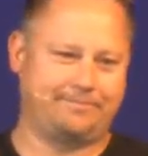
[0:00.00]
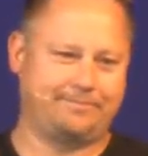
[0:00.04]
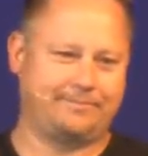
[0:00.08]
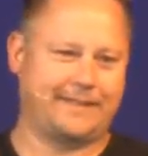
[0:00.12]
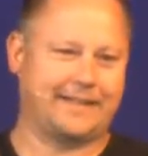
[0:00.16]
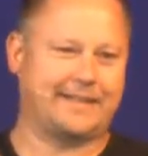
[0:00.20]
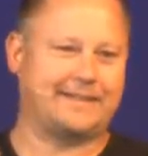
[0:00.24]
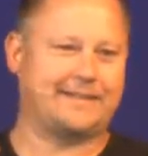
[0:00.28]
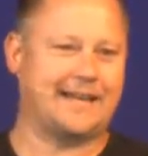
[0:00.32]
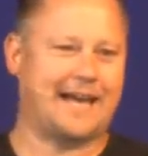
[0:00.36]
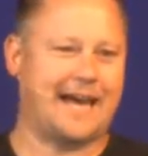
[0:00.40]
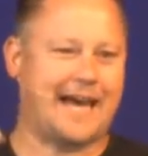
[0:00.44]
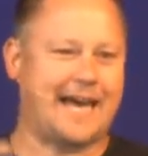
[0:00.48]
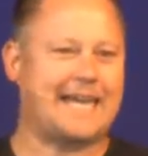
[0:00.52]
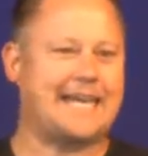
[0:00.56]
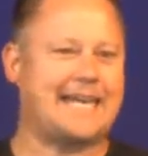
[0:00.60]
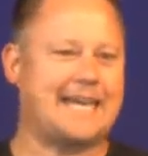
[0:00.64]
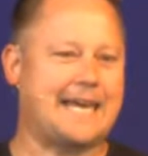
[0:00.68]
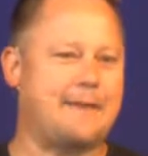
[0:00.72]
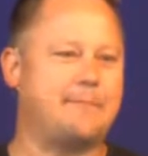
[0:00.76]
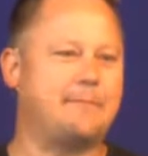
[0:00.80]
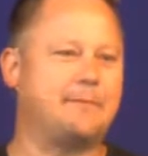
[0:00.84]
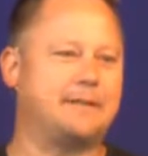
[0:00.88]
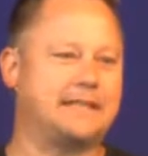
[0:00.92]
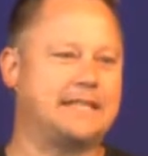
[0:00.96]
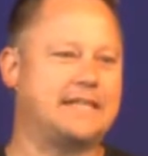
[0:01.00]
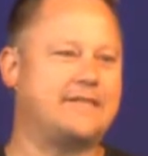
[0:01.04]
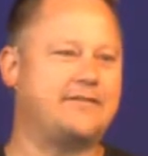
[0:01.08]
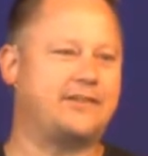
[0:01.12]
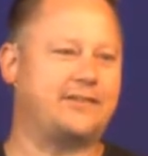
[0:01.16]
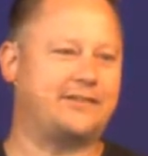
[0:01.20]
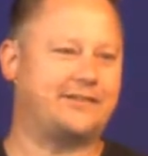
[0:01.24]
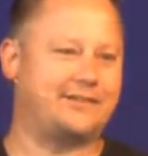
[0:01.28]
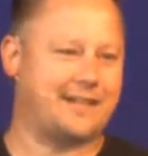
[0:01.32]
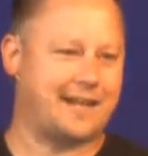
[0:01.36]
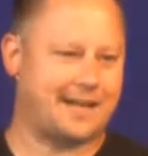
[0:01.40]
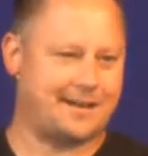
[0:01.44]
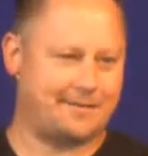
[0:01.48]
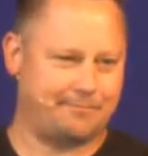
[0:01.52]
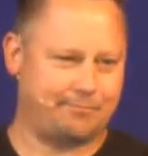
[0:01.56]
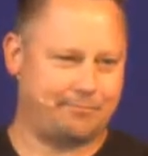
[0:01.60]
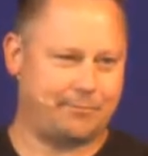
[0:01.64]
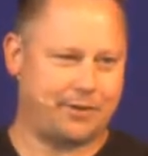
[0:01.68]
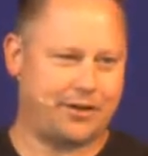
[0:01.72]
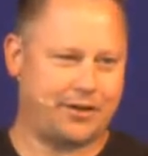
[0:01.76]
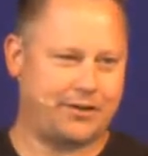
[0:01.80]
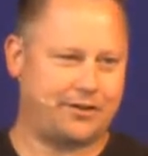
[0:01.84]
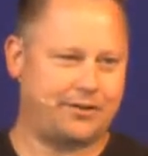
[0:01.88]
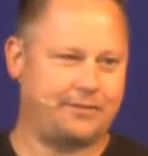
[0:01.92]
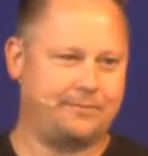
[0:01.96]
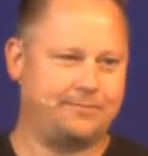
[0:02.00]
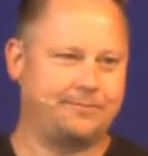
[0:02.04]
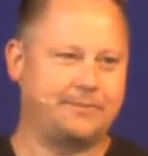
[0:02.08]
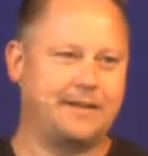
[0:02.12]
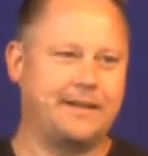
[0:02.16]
Like, the, I can't believe it's not butter,